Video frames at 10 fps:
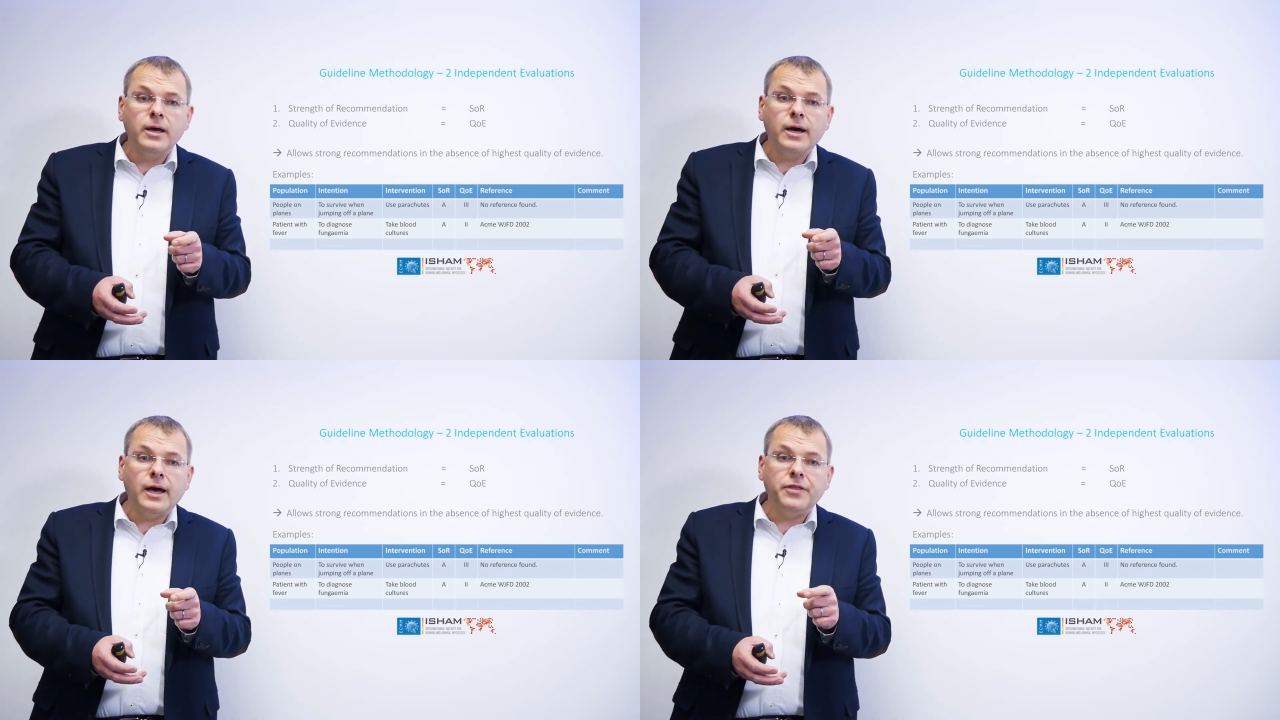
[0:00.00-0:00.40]

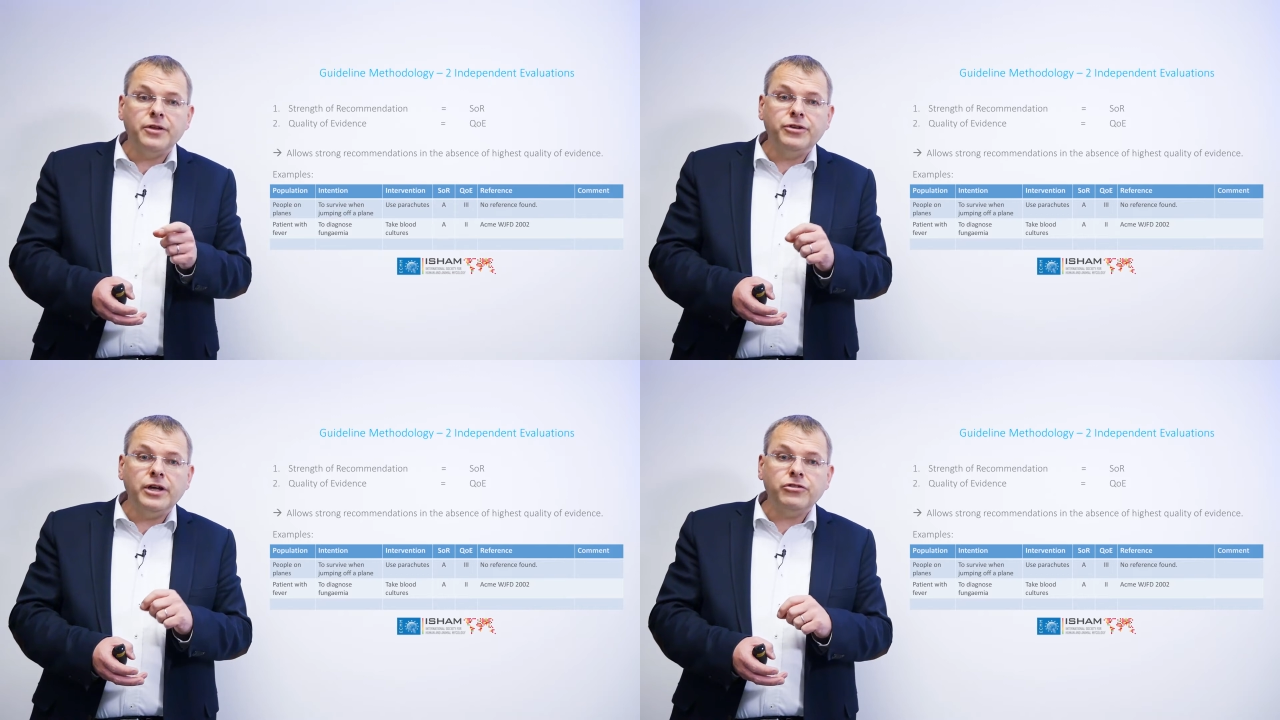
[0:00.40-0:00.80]
and the
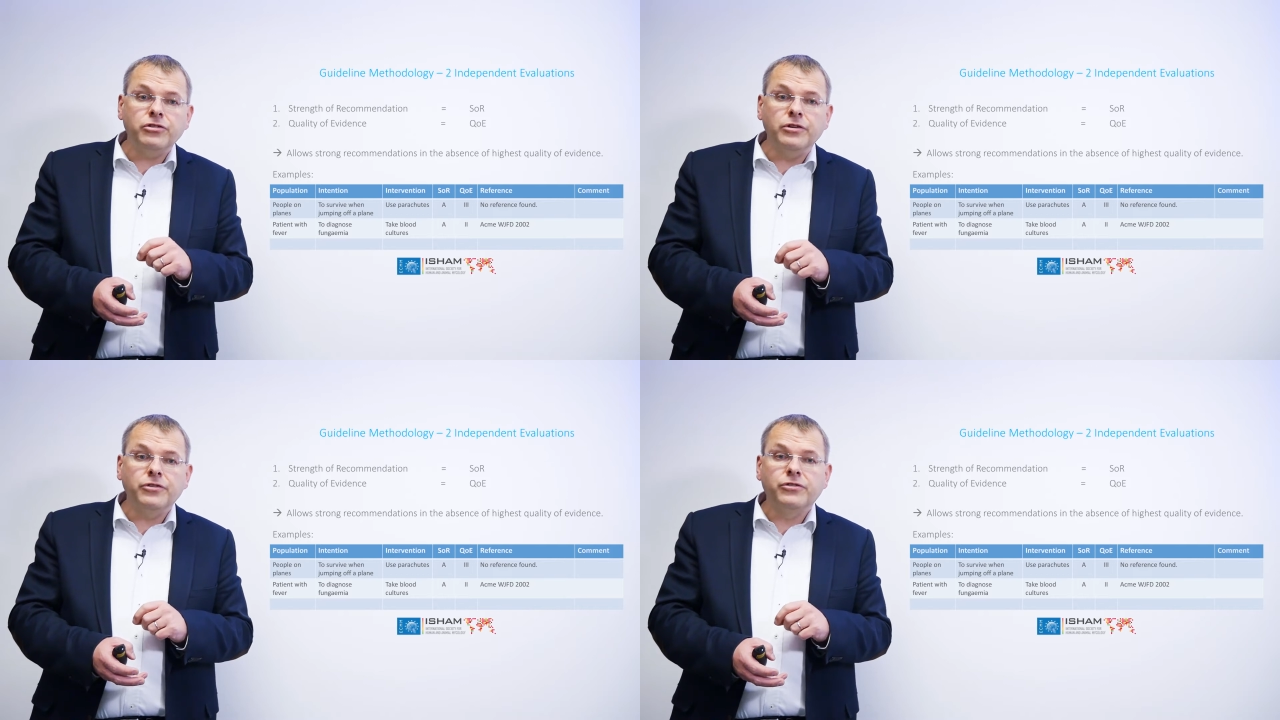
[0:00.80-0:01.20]

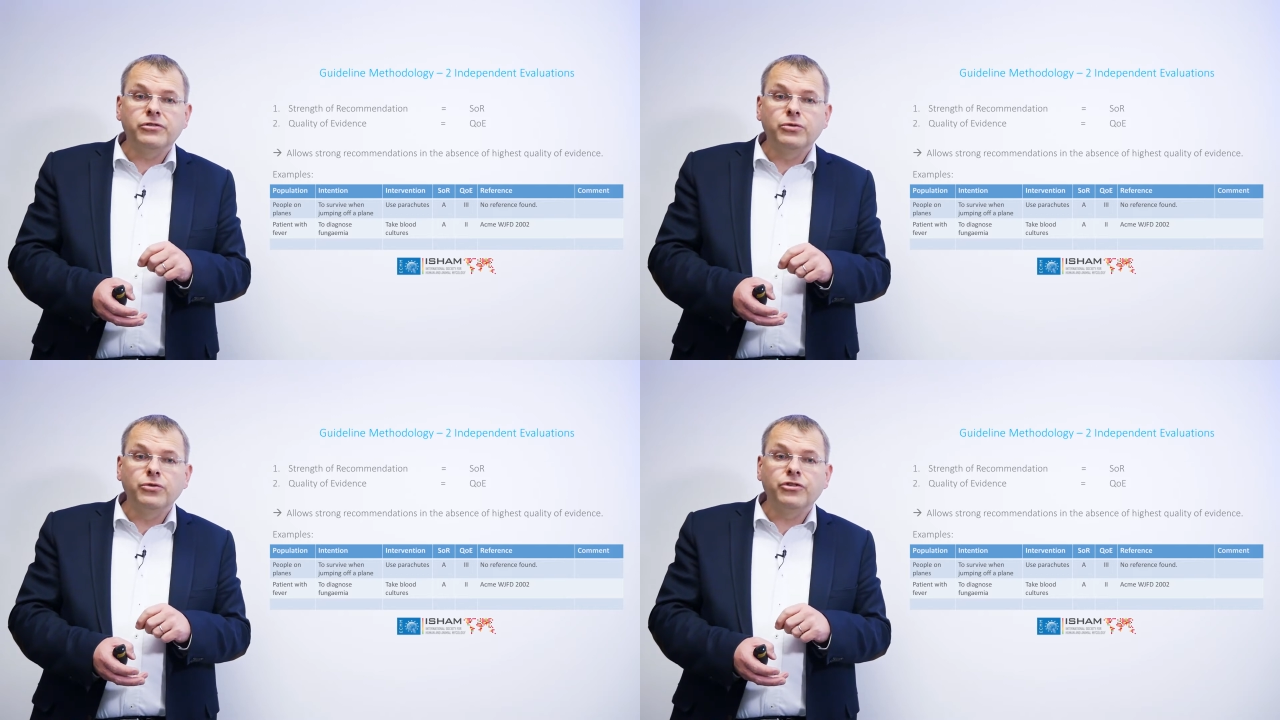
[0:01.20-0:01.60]
intention is
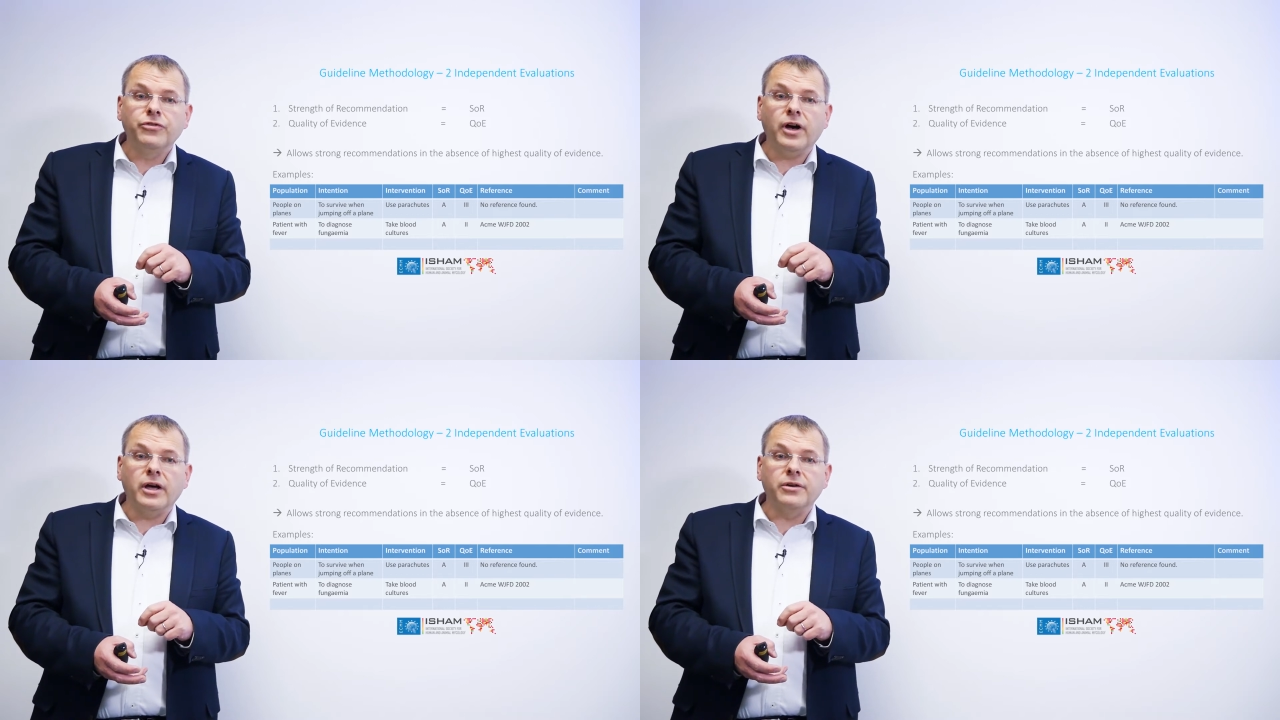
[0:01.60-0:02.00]
to
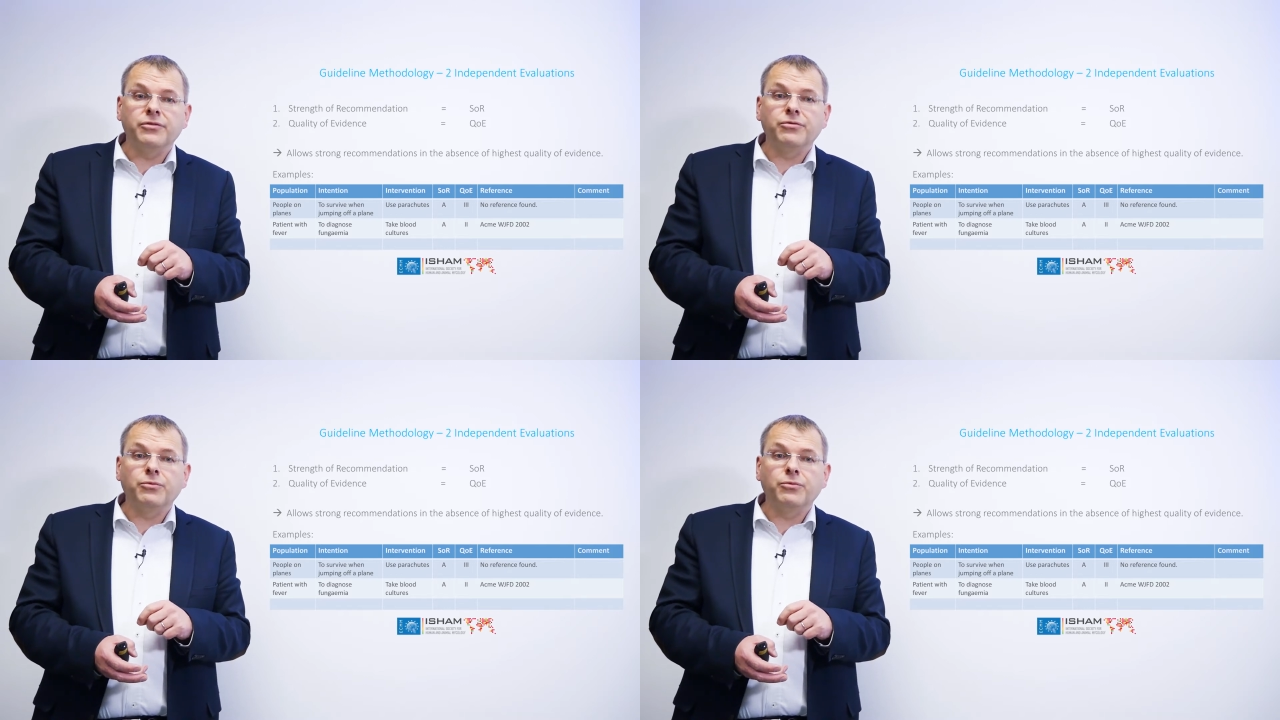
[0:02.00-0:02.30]
survive